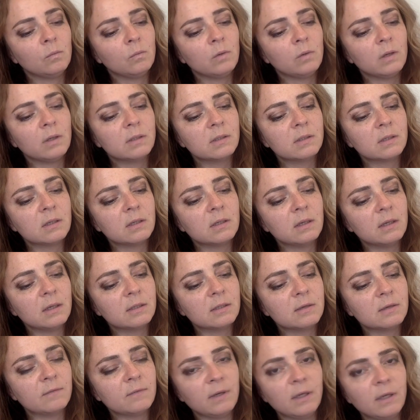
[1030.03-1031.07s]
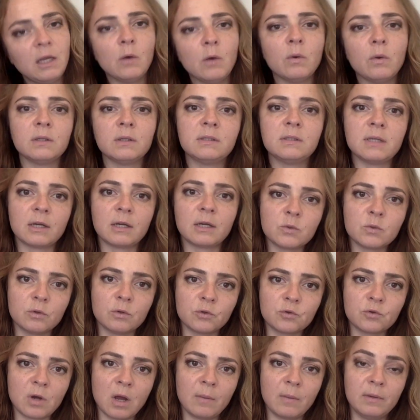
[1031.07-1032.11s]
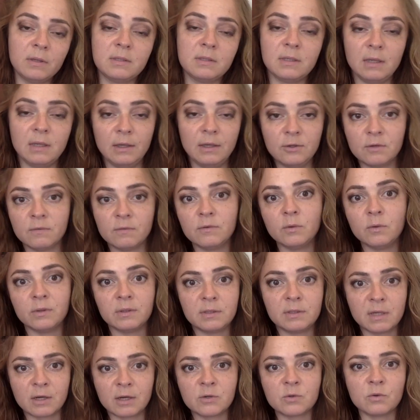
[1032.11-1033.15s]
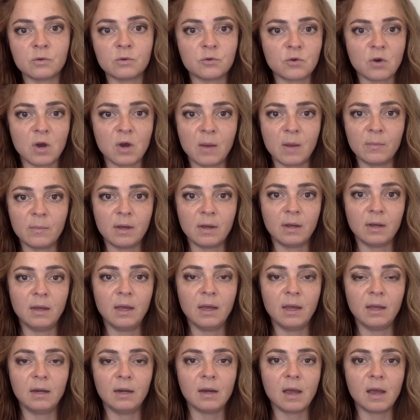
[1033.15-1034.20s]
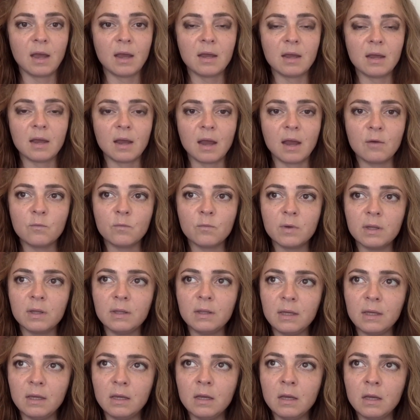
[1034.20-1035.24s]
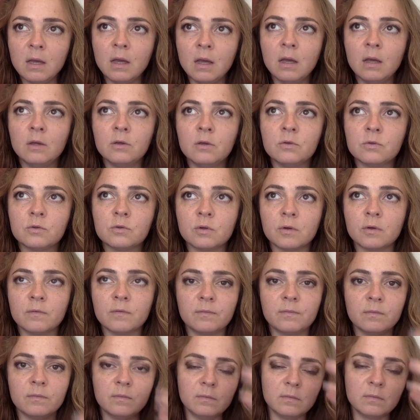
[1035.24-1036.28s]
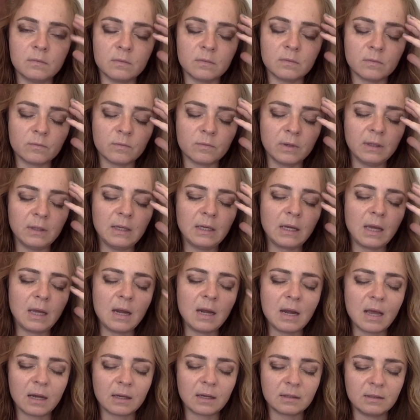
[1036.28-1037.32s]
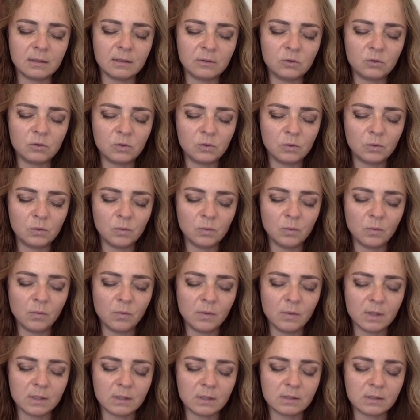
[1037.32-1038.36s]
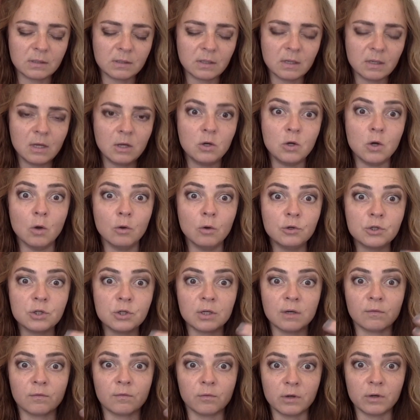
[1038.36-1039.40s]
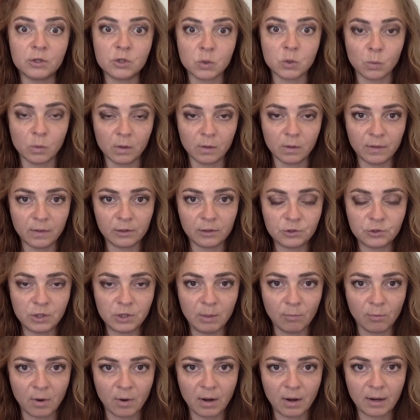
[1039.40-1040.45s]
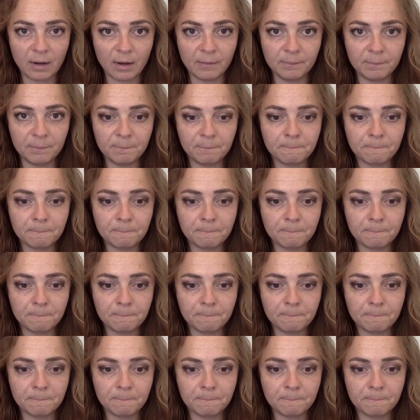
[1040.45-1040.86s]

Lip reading: it's a video on sexual trauma. It's an interview on sexual trauma, and I really sort of really connected to this notion of ritual that she brought up.